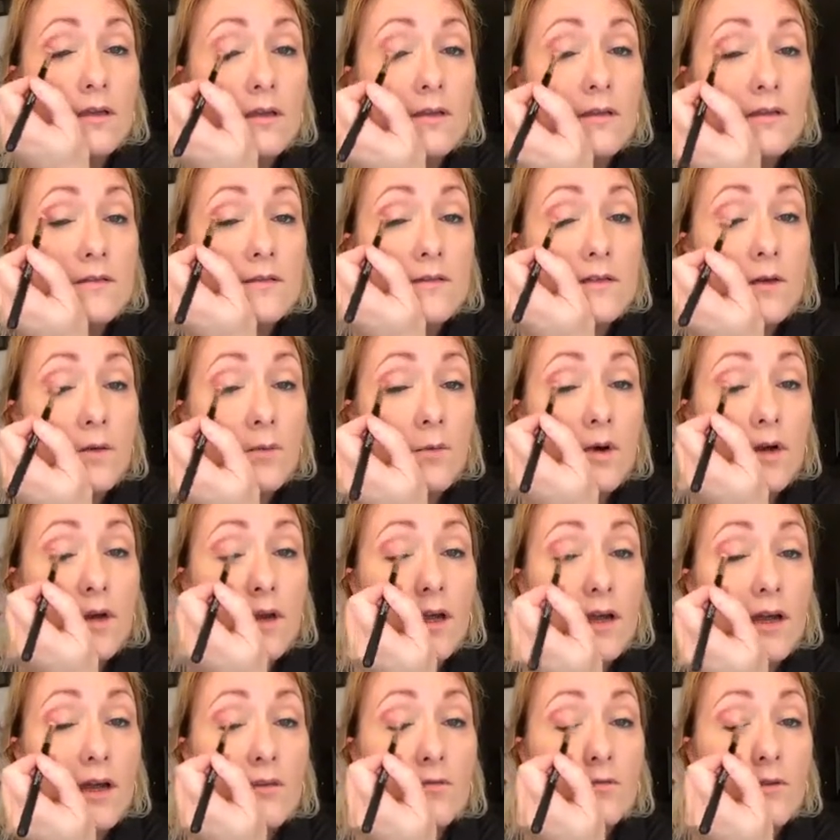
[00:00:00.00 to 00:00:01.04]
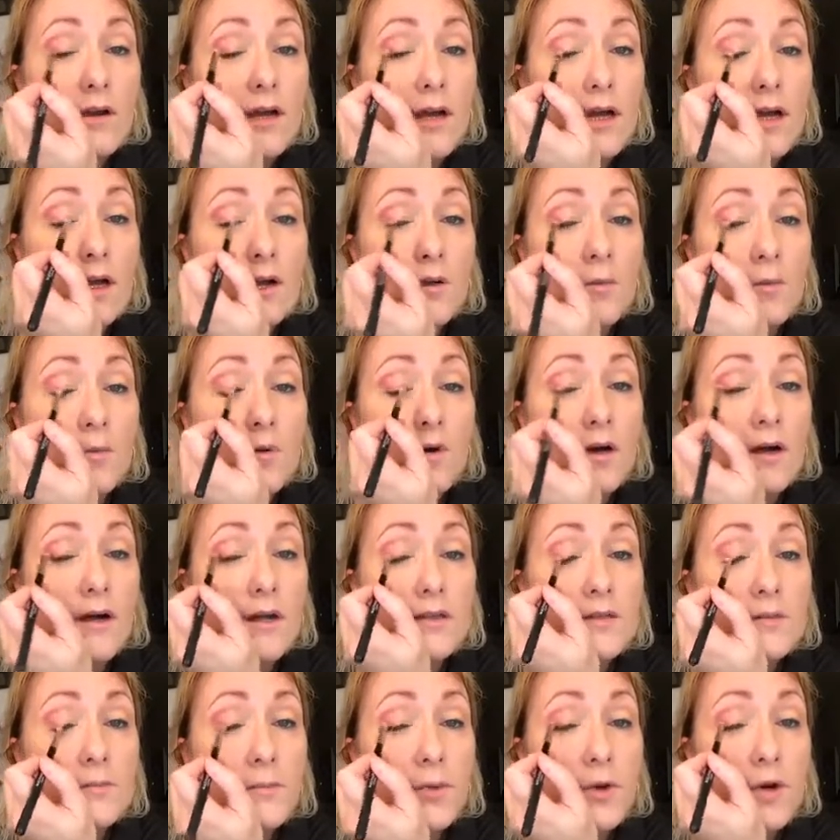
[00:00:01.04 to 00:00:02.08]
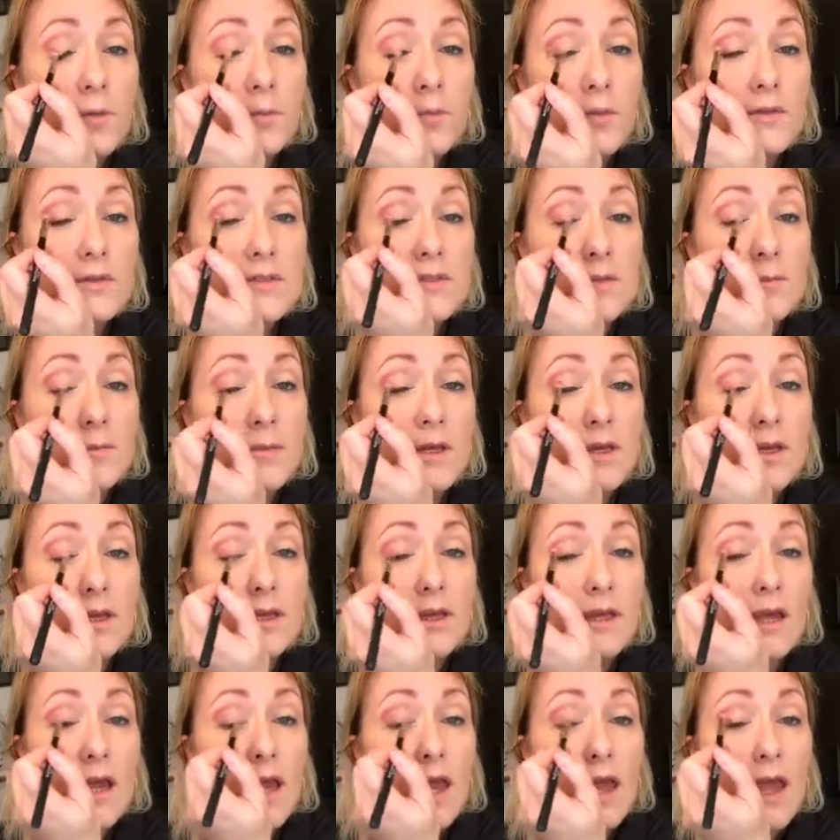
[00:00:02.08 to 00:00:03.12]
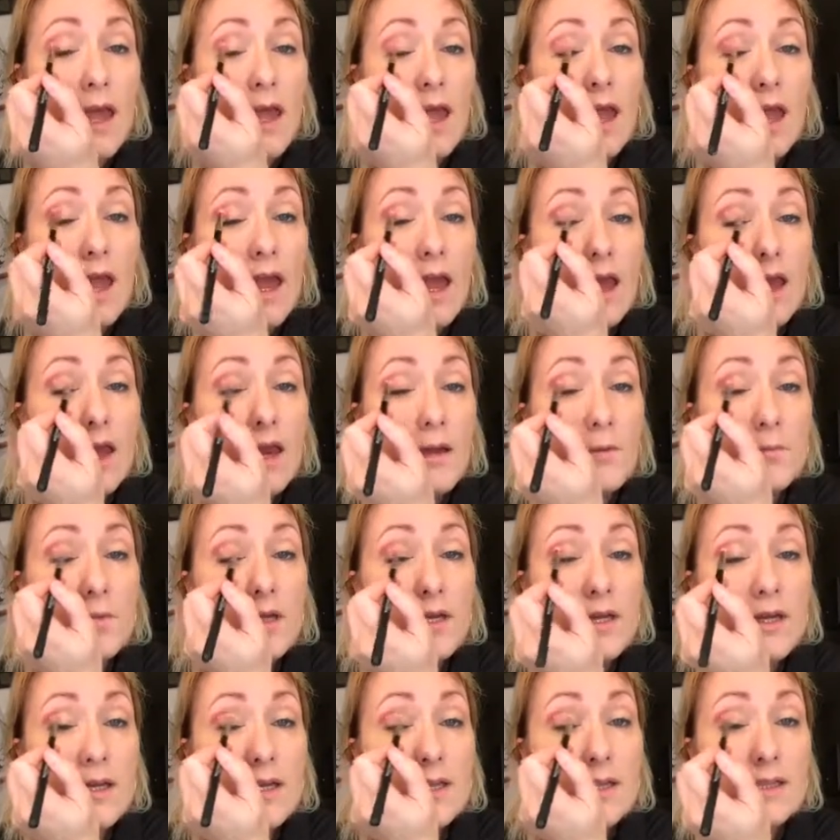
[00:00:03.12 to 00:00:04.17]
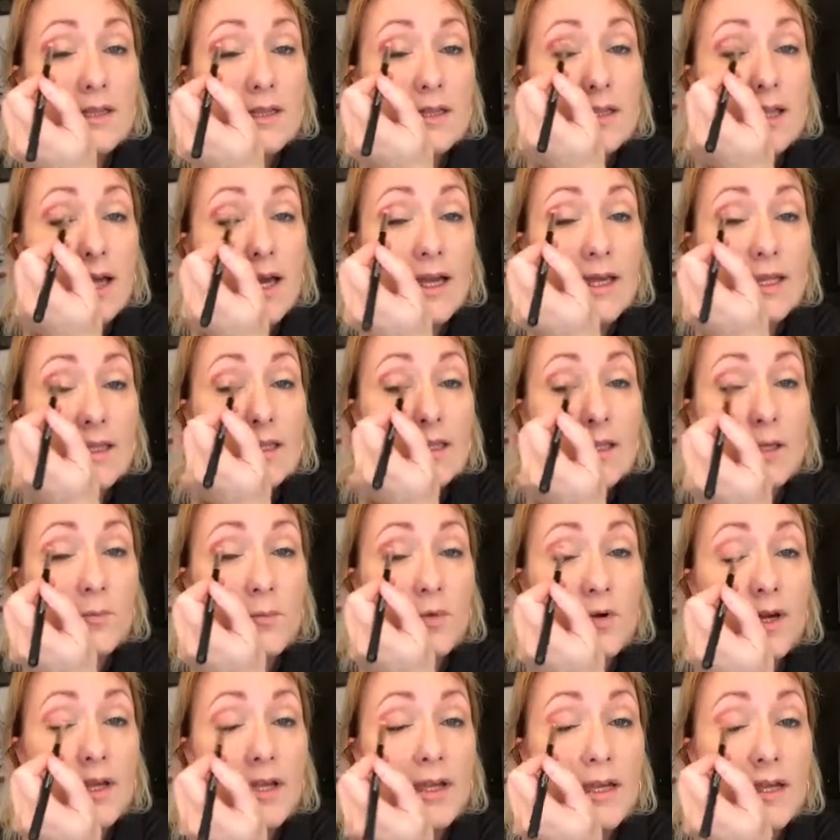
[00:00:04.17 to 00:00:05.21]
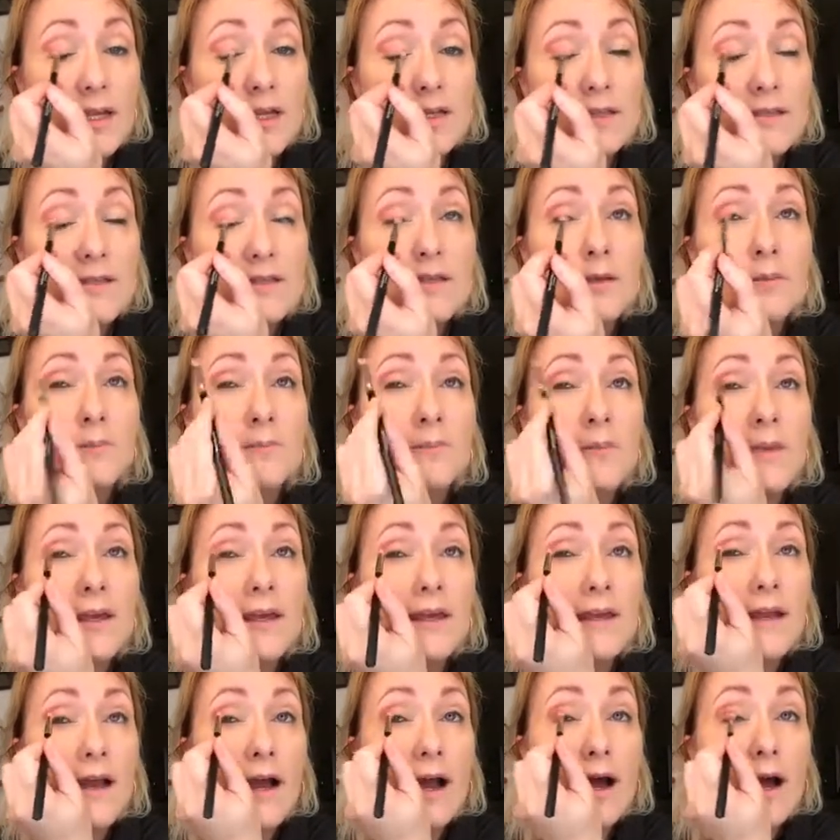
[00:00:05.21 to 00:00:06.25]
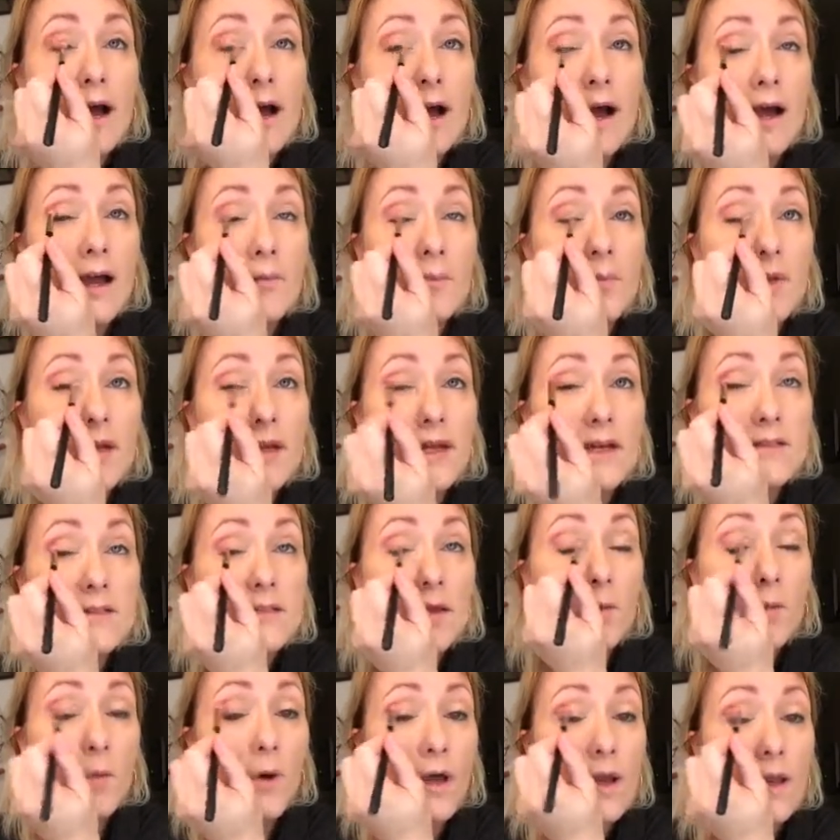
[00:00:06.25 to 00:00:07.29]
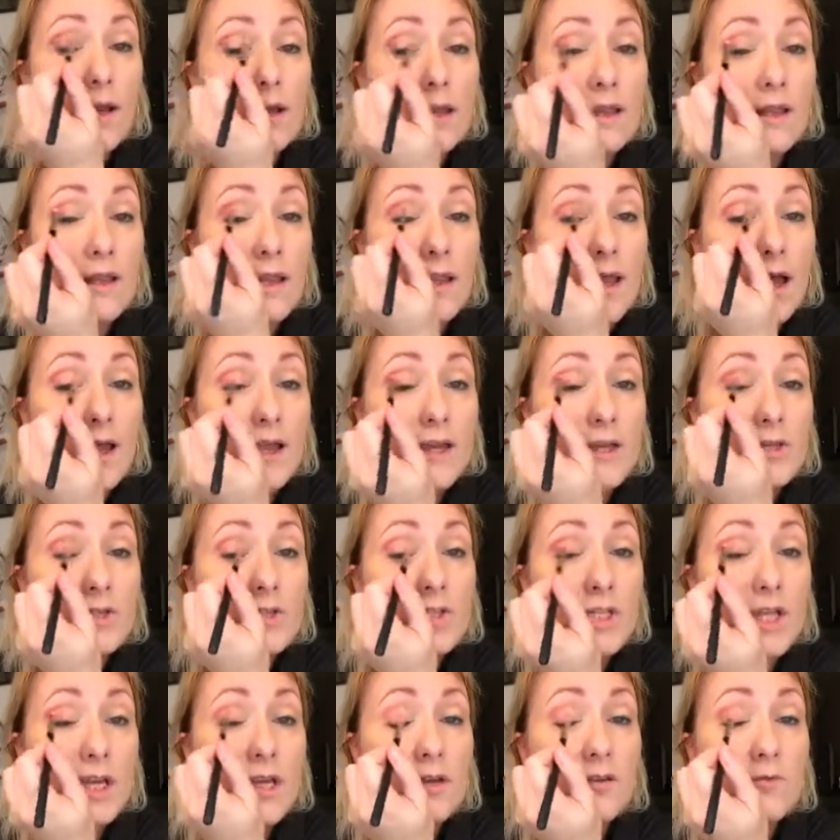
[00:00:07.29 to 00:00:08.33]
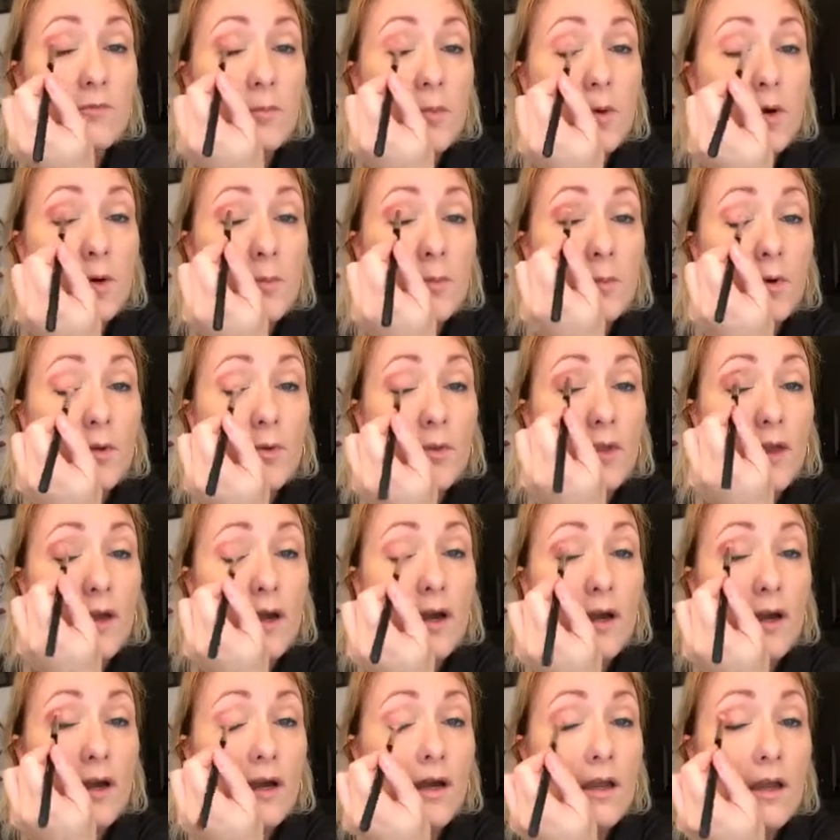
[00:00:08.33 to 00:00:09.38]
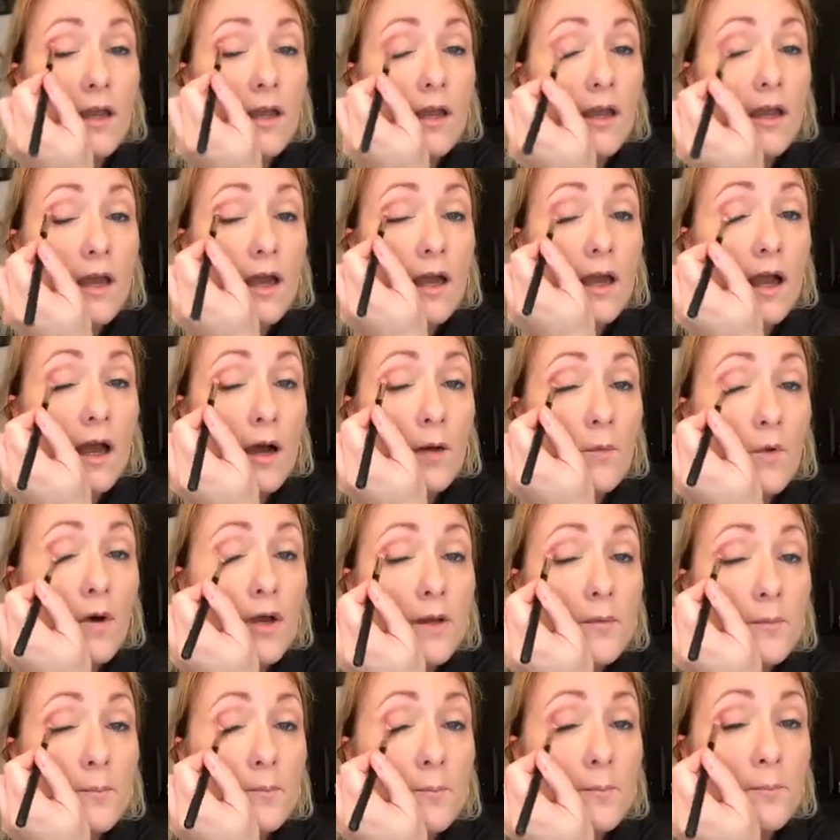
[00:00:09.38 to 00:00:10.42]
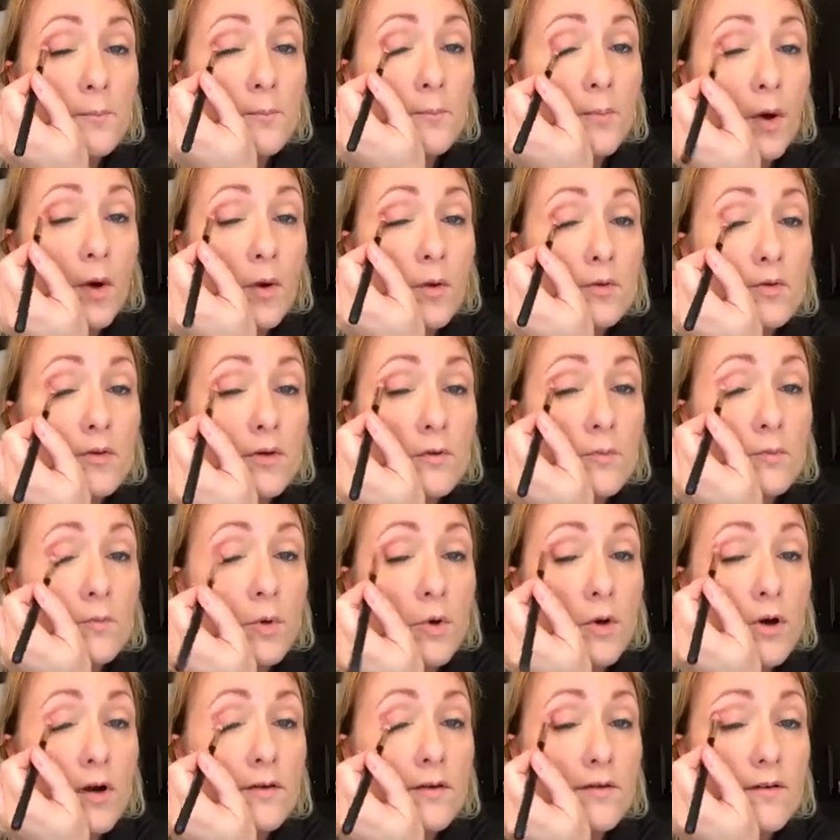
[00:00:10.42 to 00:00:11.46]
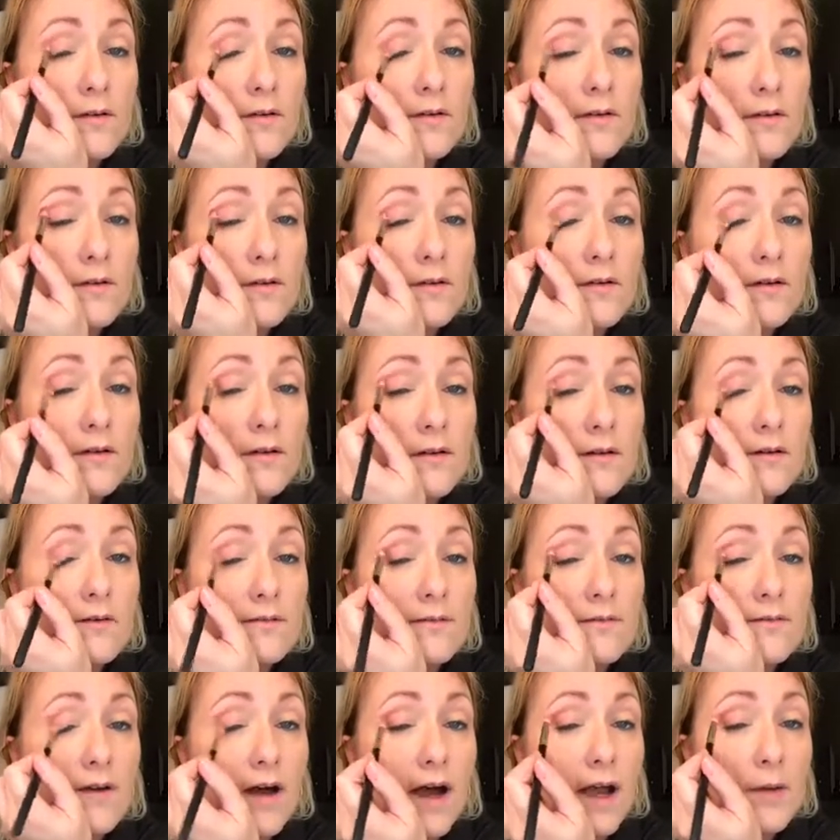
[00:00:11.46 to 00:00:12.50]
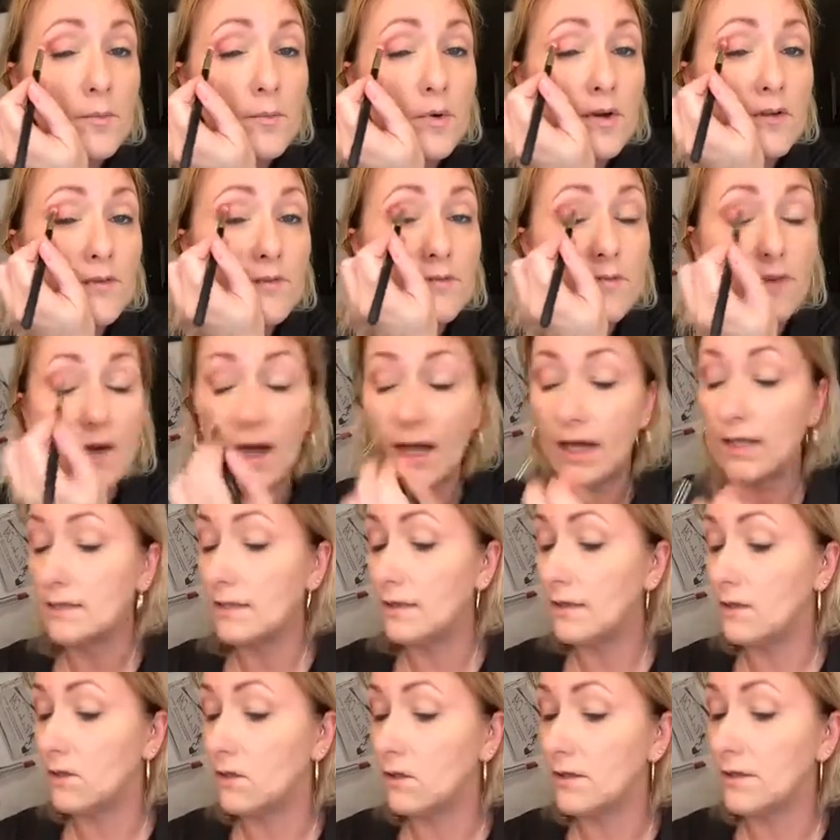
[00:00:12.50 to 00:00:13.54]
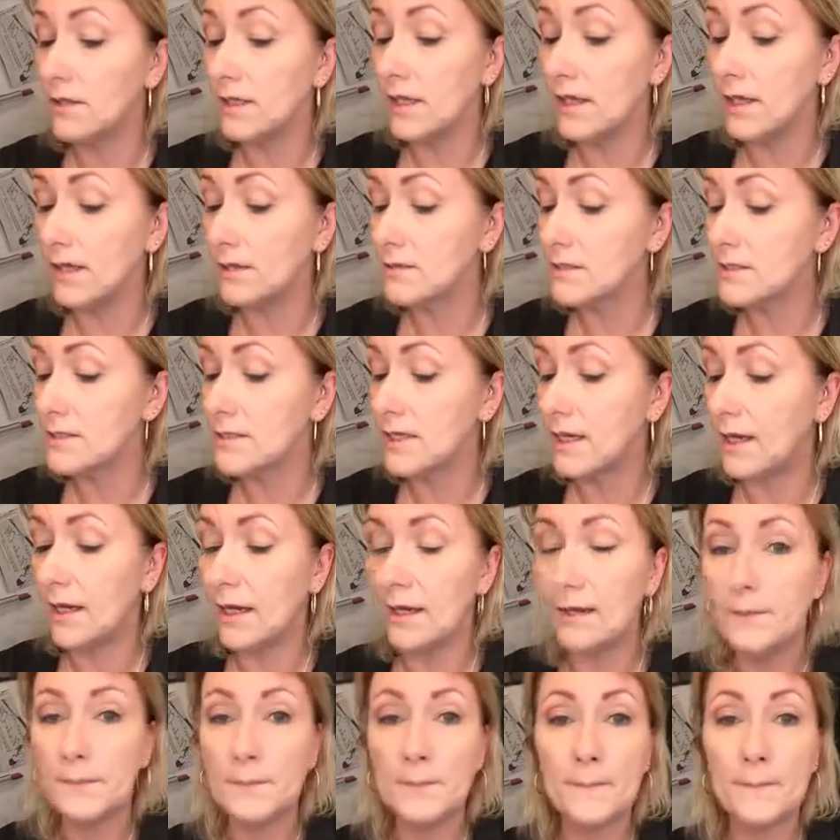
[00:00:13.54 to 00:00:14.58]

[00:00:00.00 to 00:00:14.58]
So wherever I want purple to be. And I'm going to lightly bring it into mid-eye because I want a lighter shade of purple there. I want a bolder, more vibrant violet on the outside.